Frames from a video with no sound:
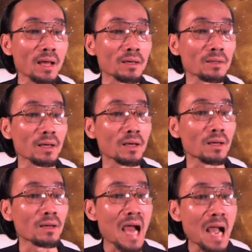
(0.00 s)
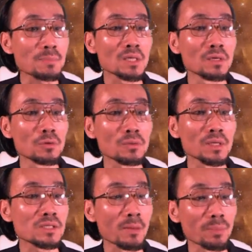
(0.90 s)
and
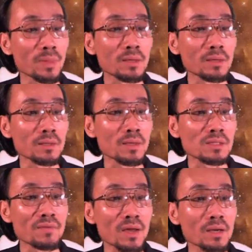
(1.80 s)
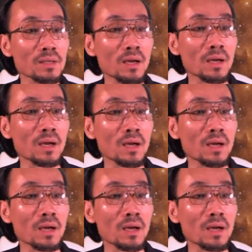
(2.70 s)
absolutely something is very